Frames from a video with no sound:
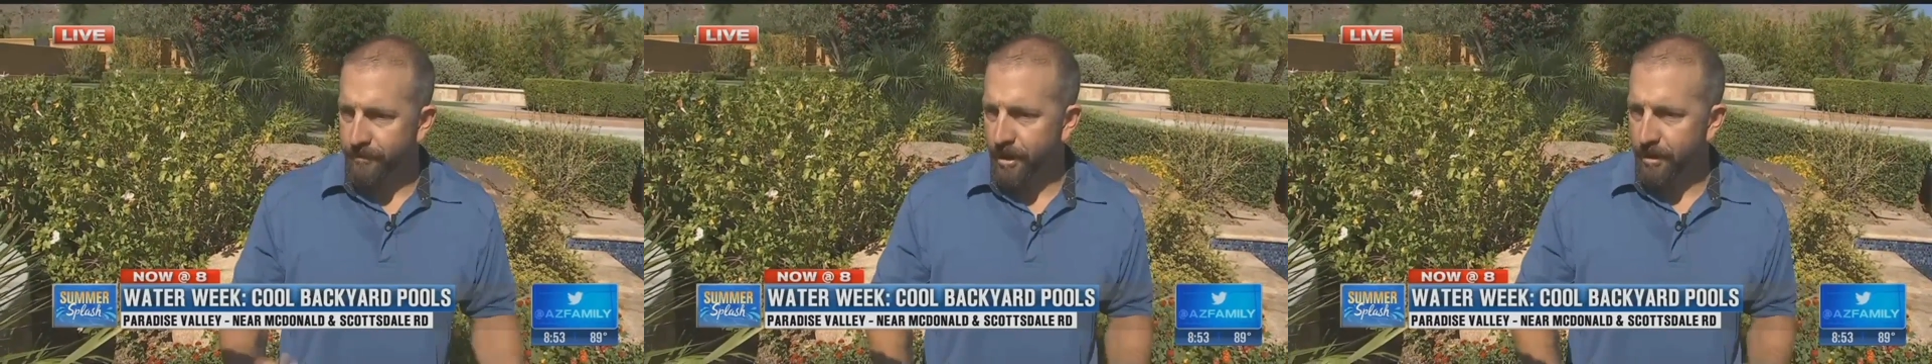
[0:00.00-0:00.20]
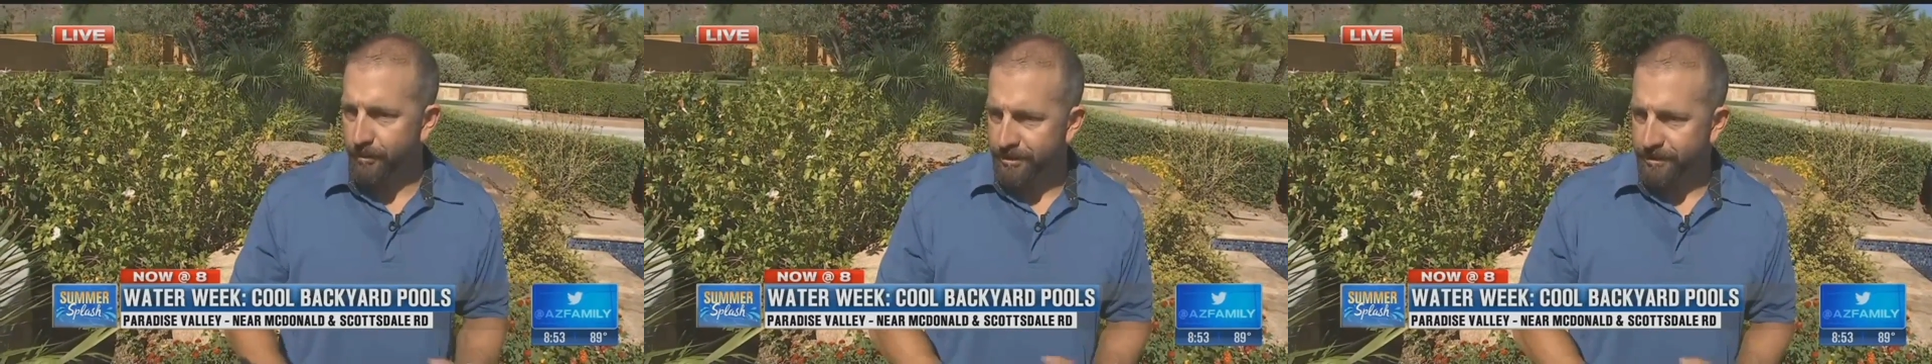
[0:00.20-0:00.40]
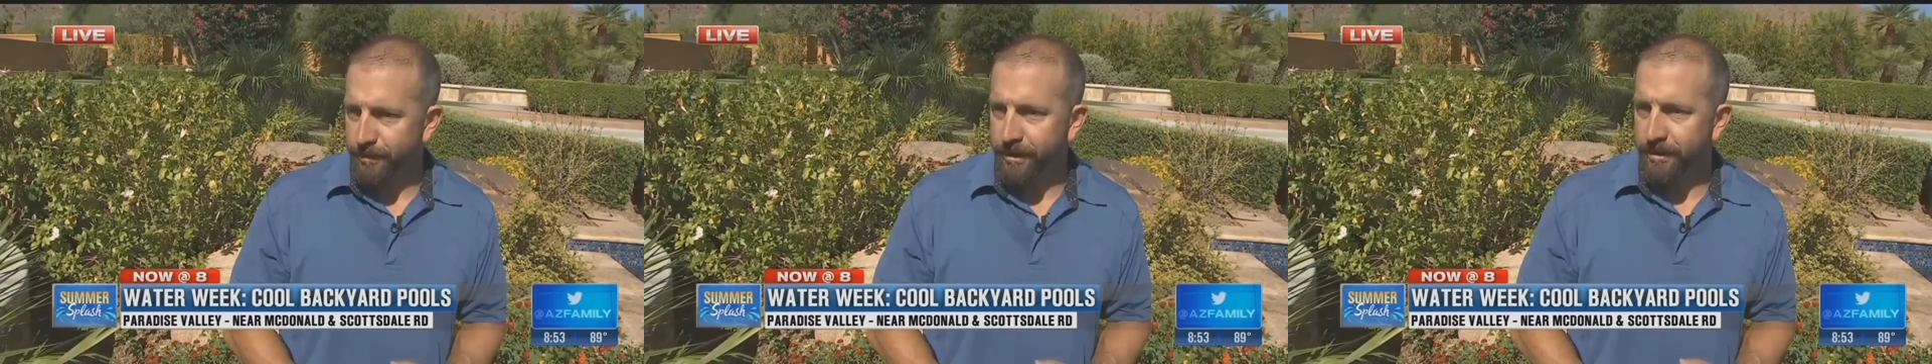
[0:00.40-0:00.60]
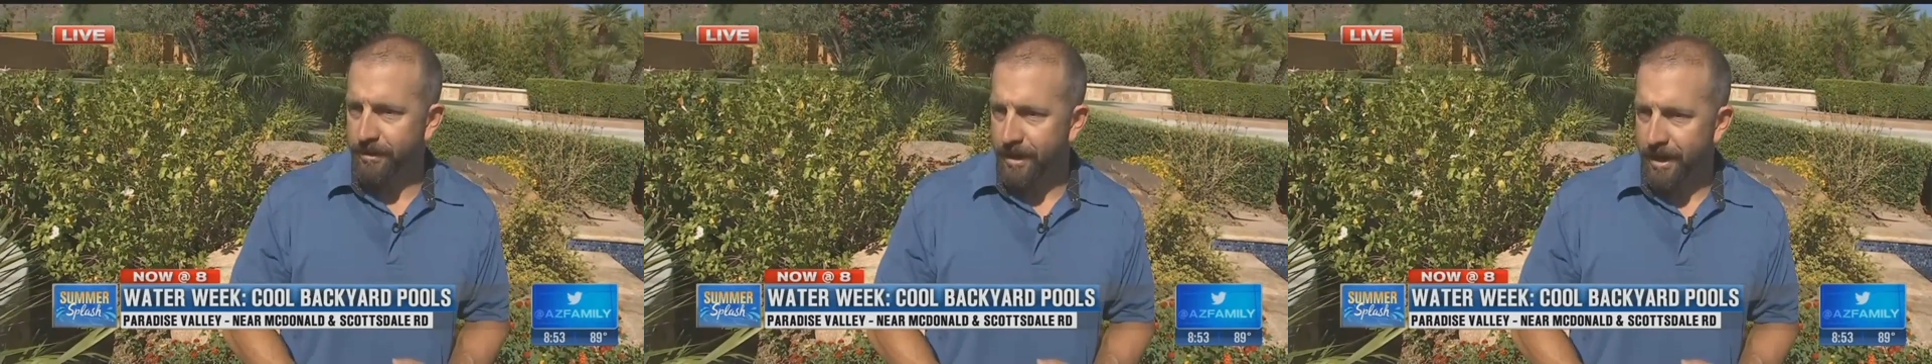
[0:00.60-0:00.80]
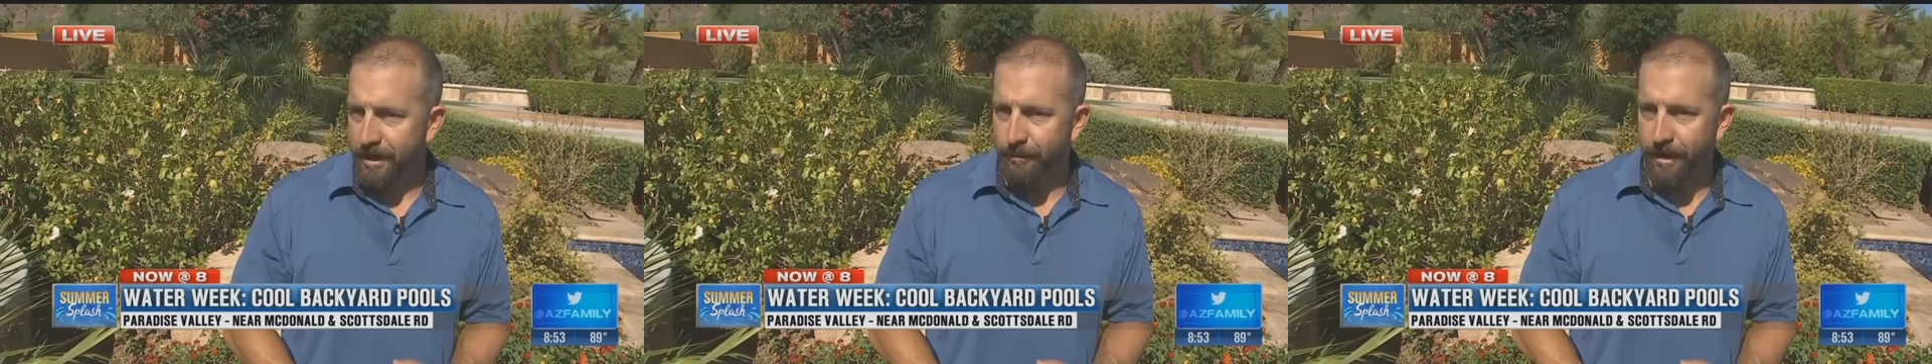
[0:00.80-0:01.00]
variable speed
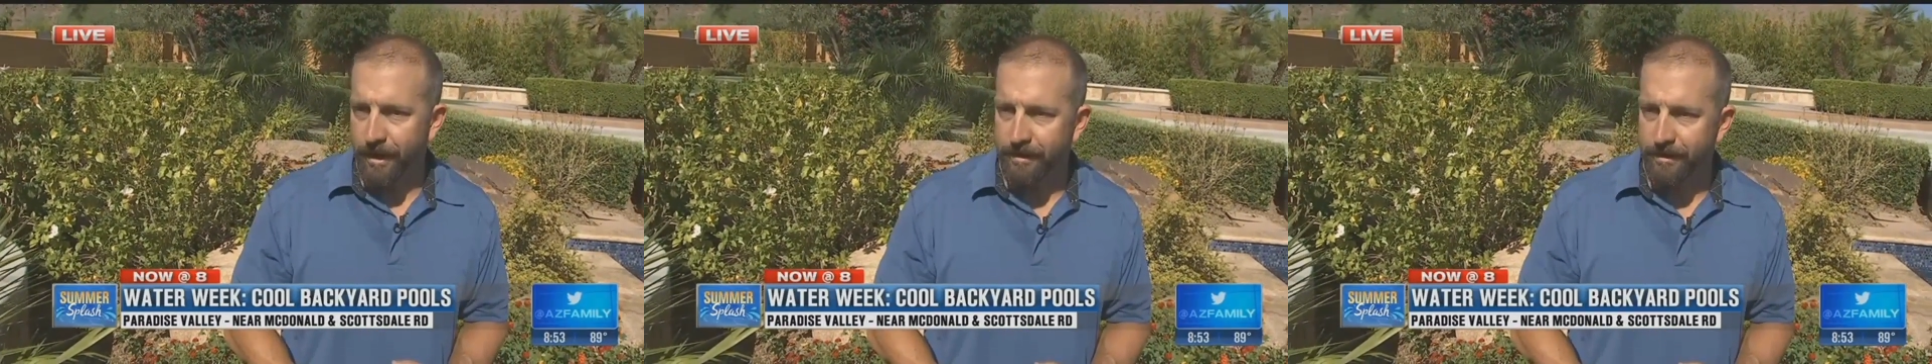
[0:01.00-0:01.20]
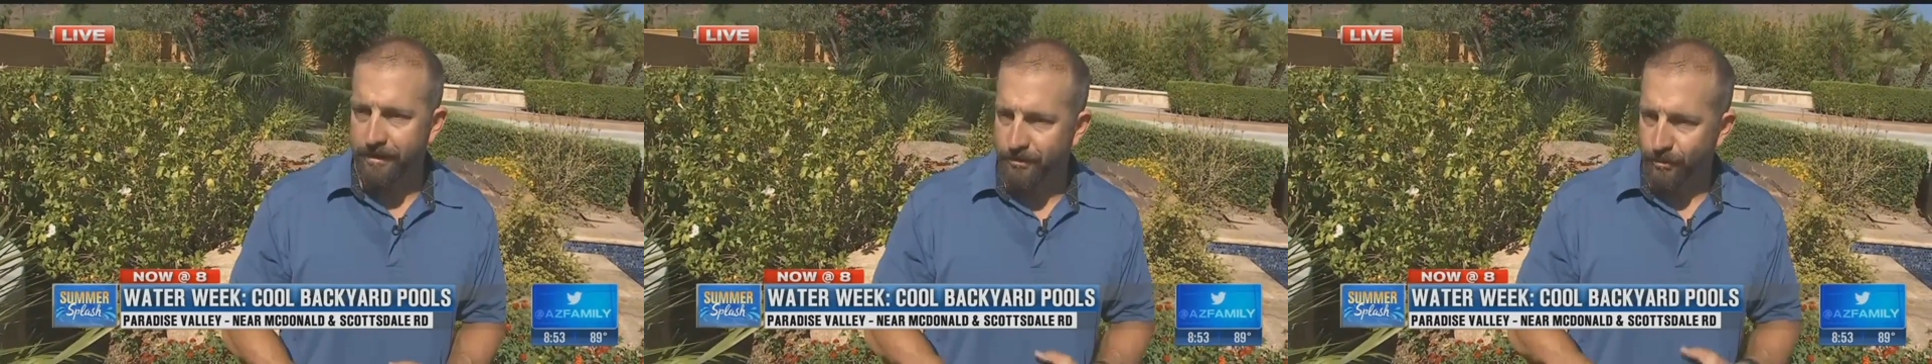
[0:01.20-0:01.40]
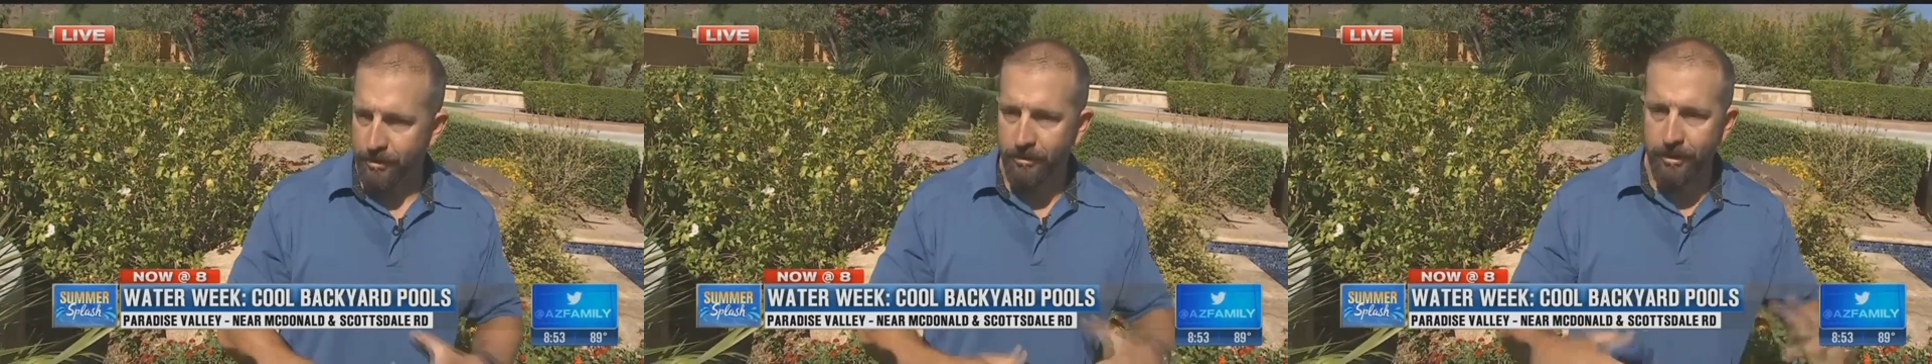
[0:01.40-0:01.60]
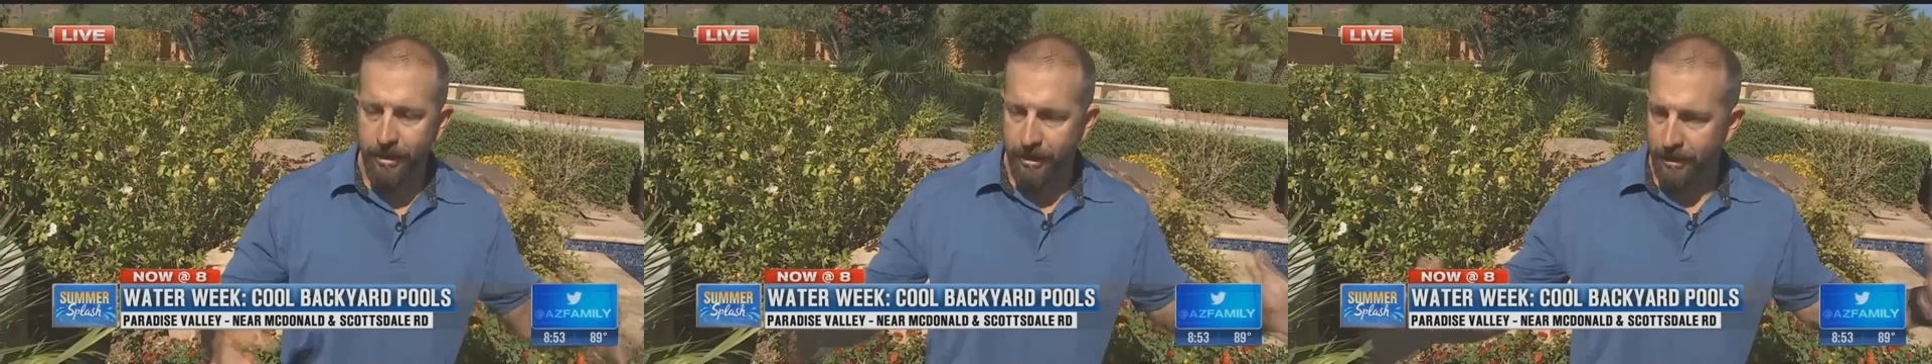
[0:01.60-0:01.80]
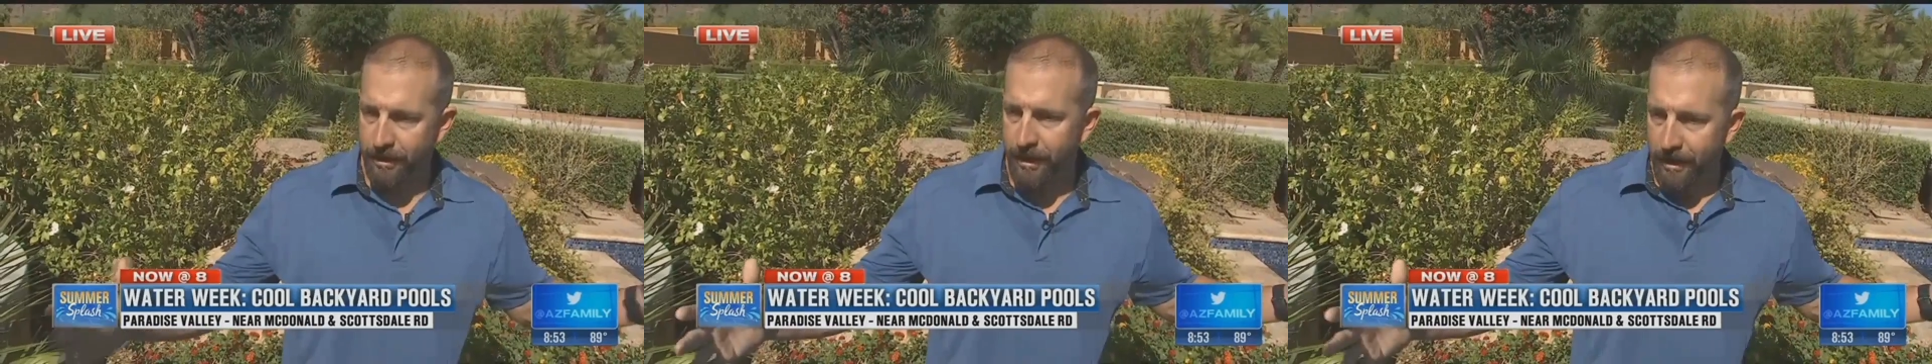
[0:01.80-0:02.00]
and automated. It's
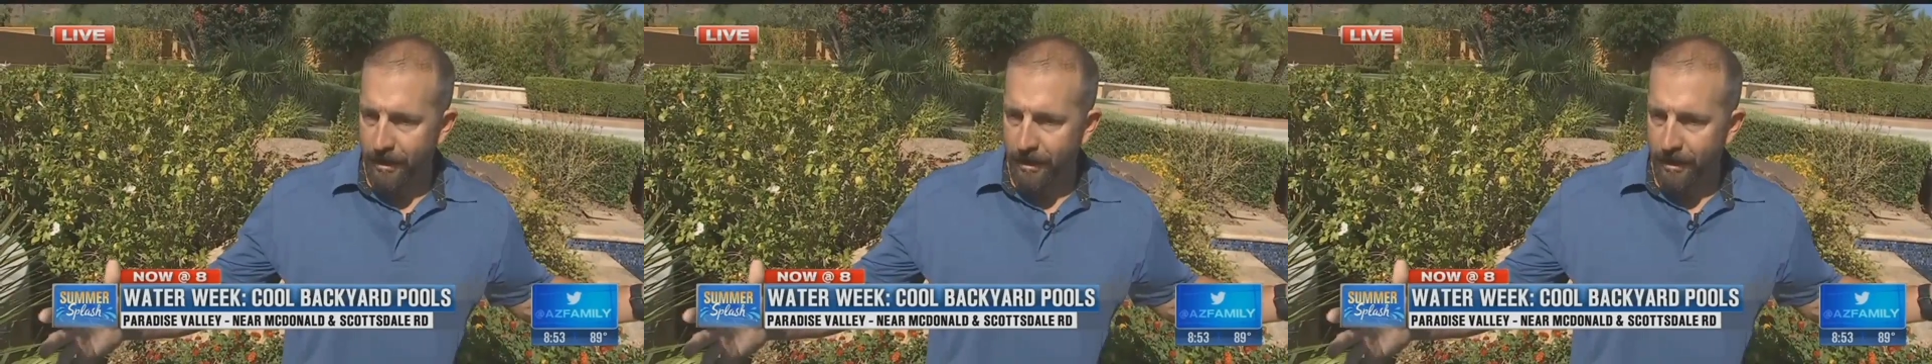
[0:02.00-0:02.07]
really a,